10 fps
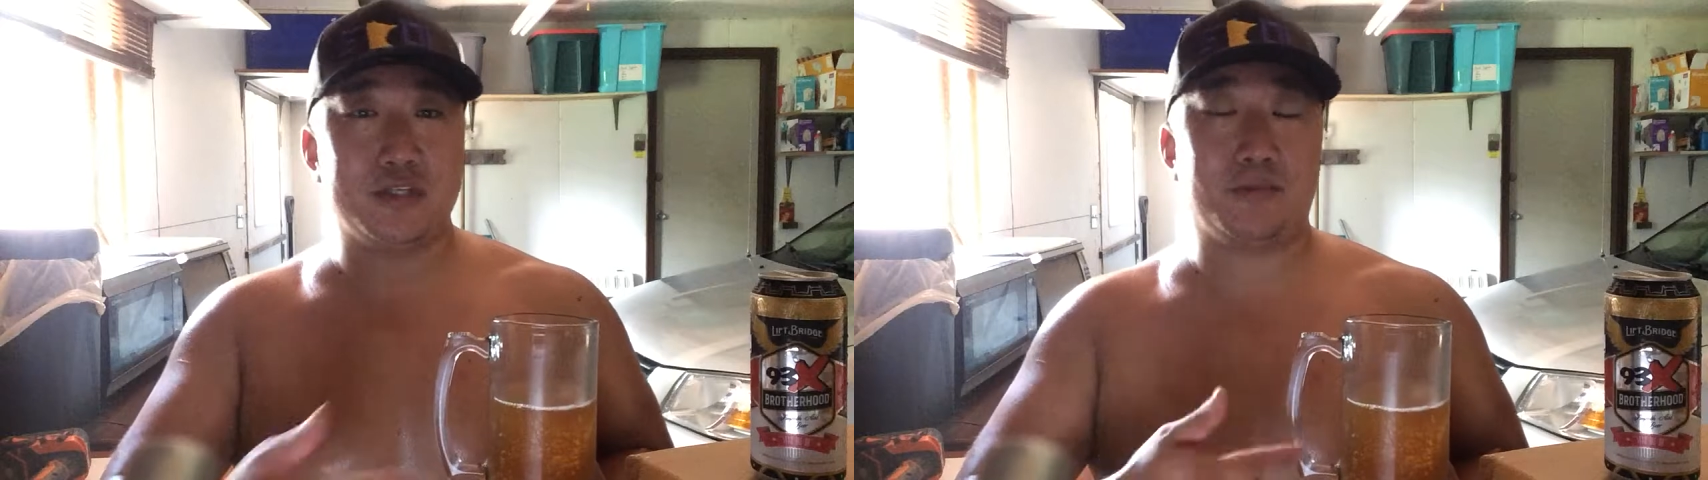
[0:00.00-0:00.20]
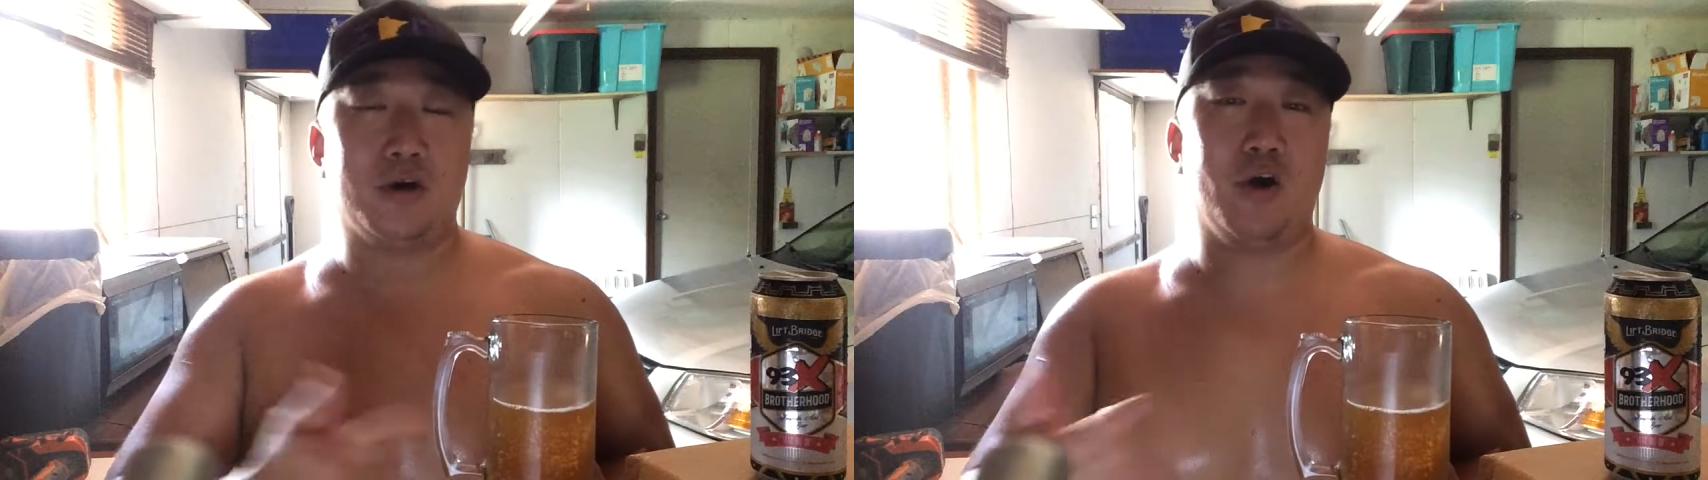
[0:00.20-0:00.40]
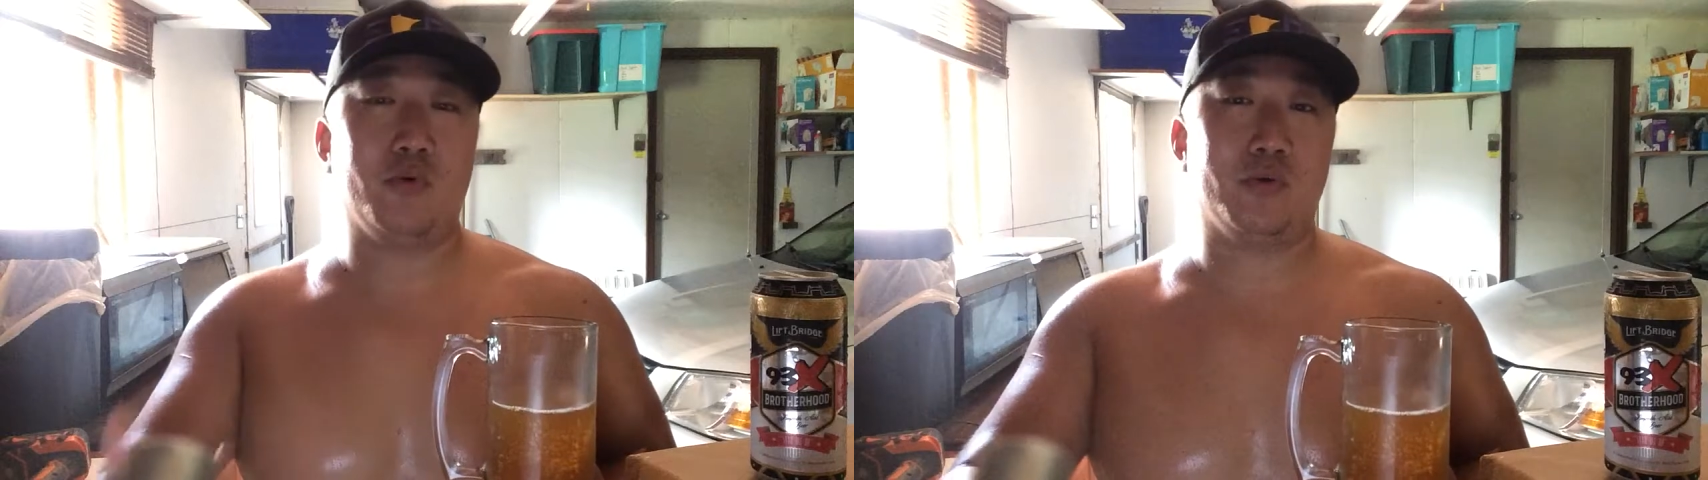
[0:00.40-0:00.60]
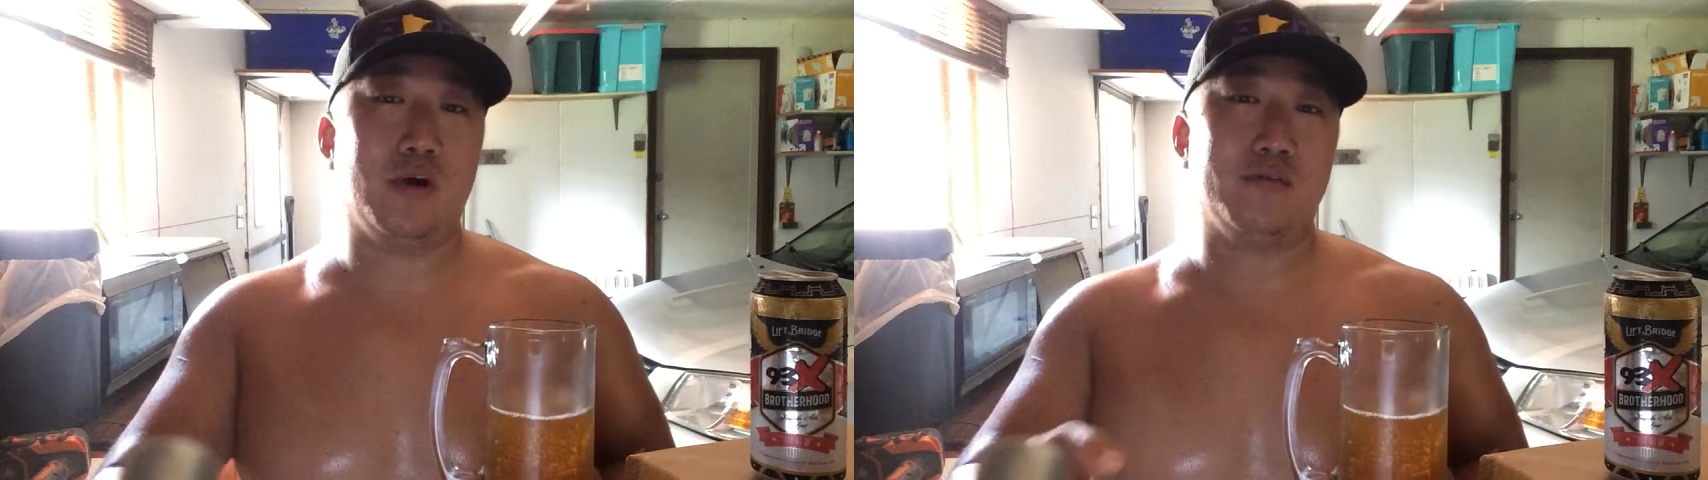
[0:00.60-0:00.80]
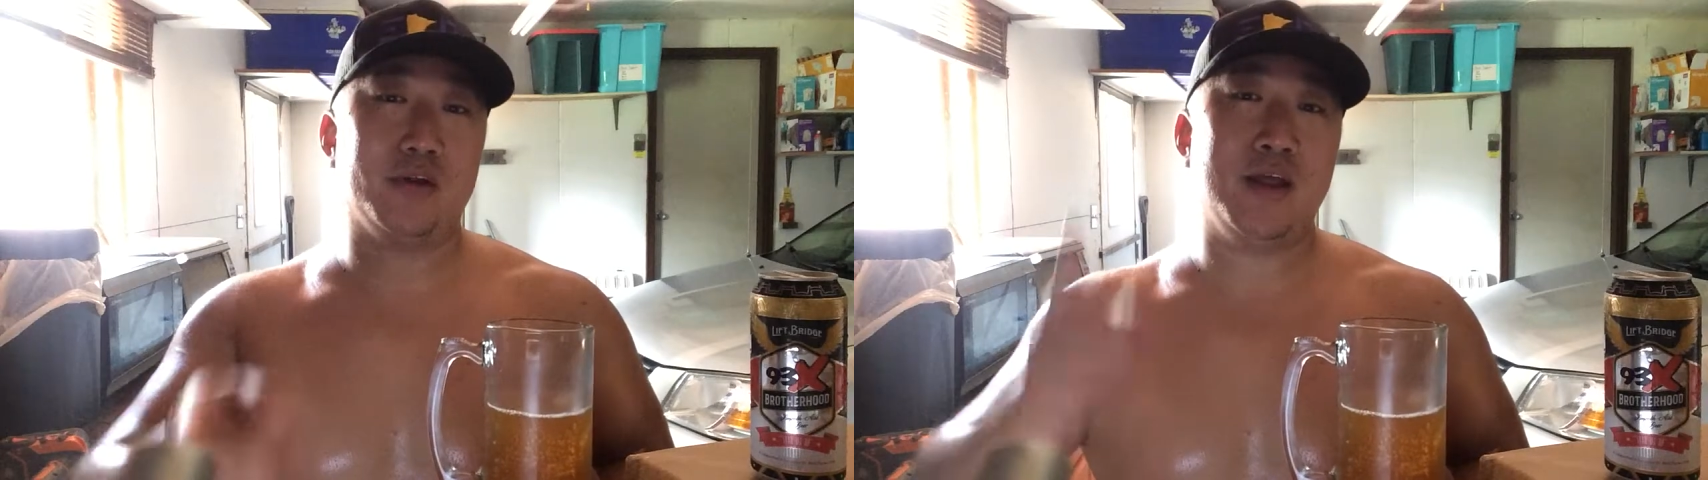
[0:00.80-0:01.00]
or sipper, all
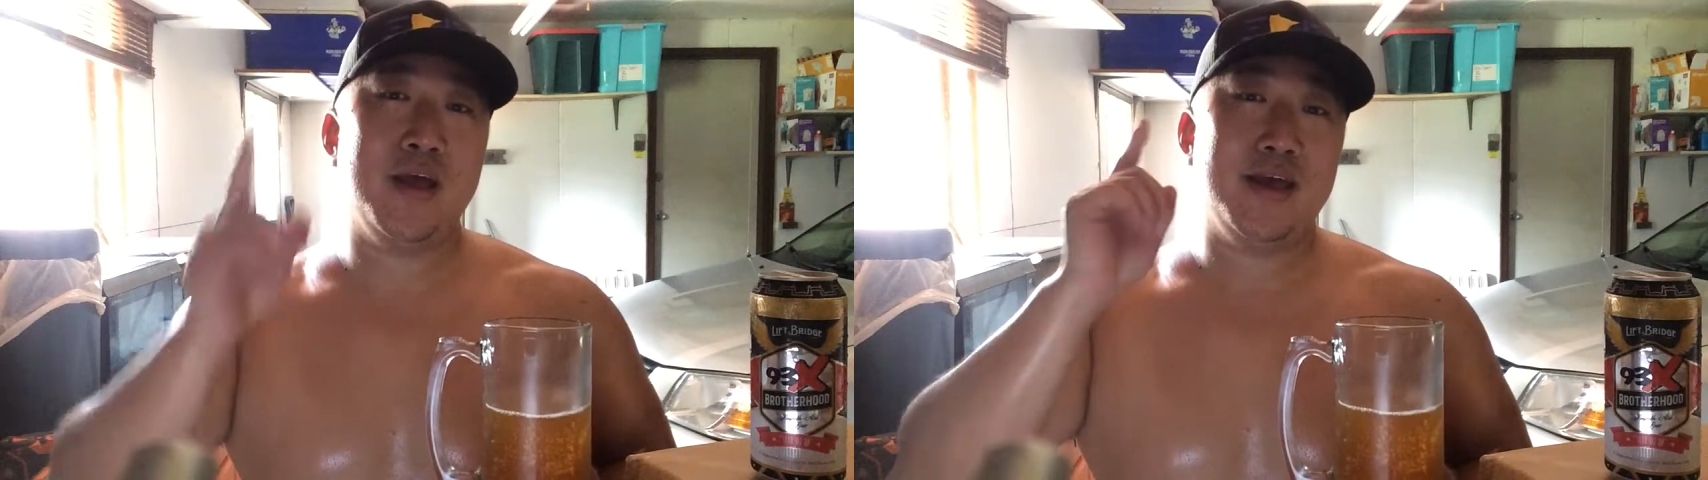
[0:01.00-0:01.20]
over it,